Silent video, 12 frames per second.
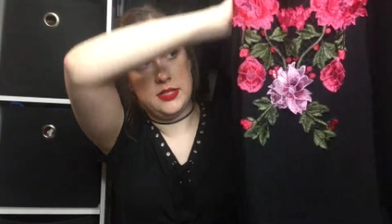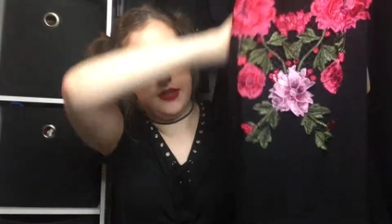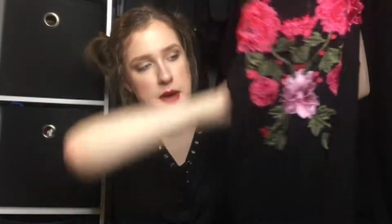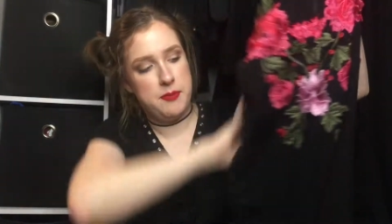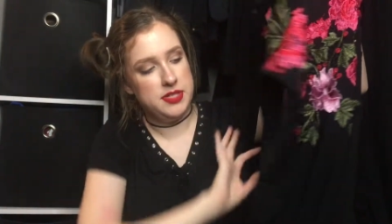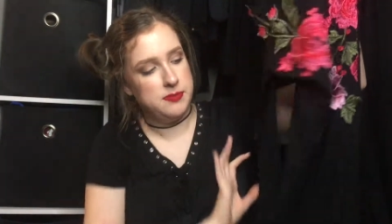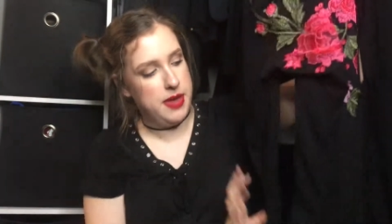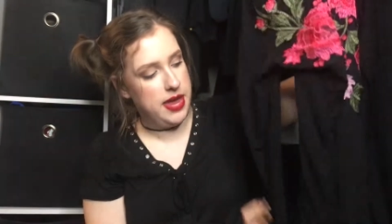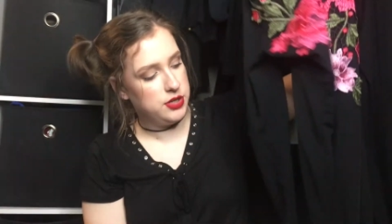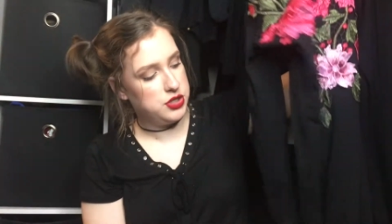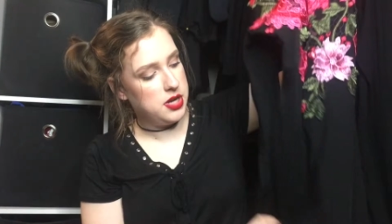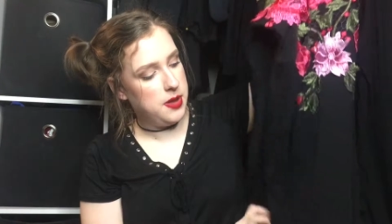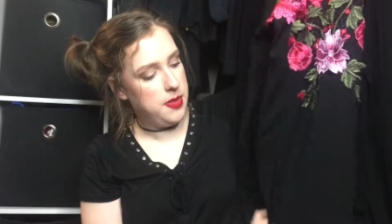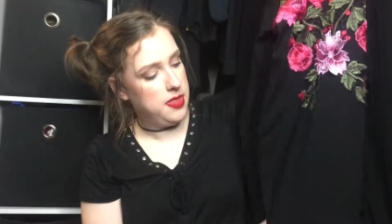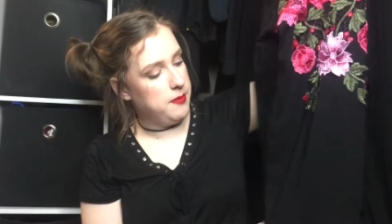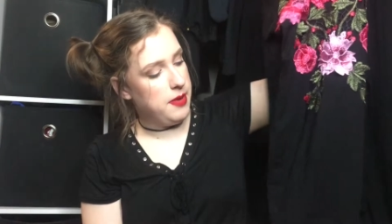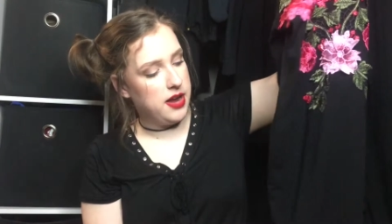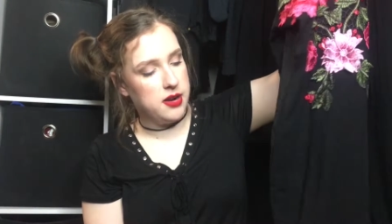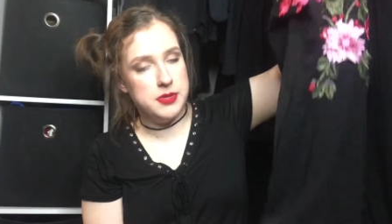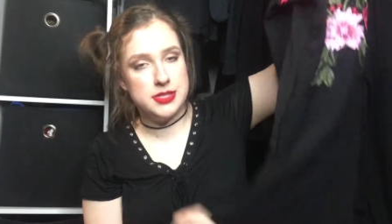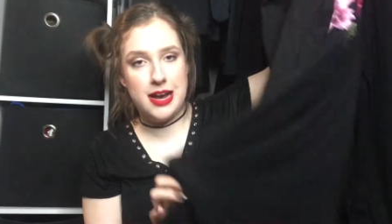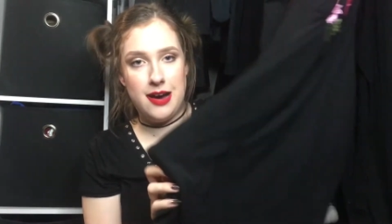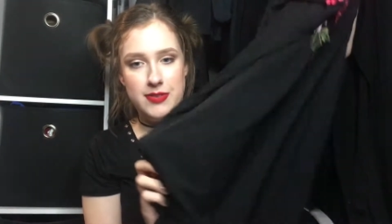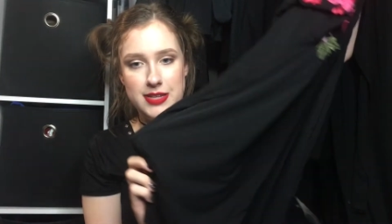the top is mesh, and then the bottom is
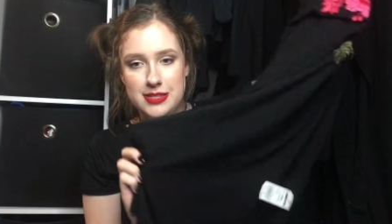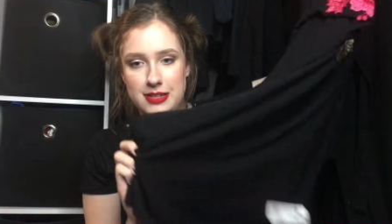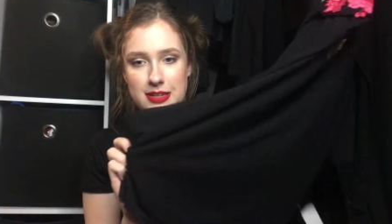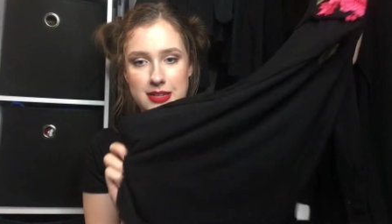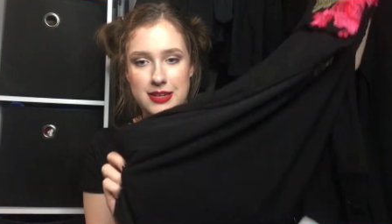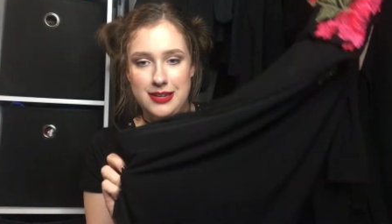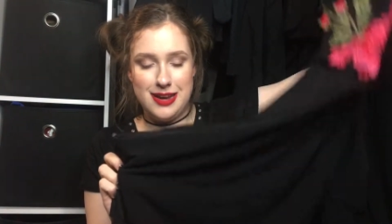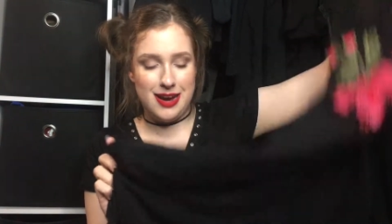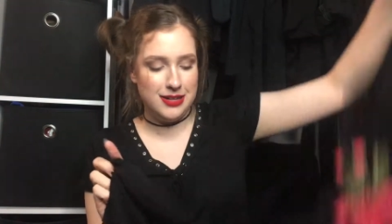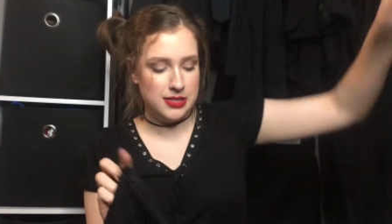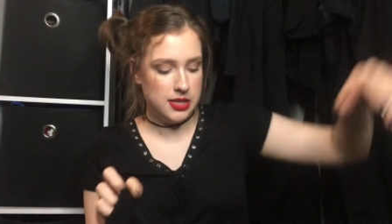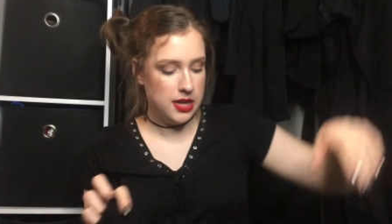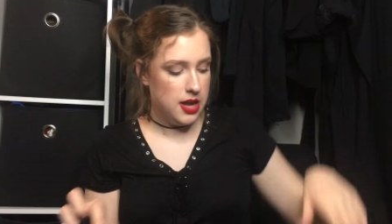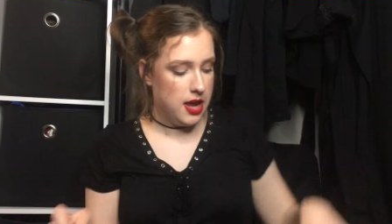obviously not.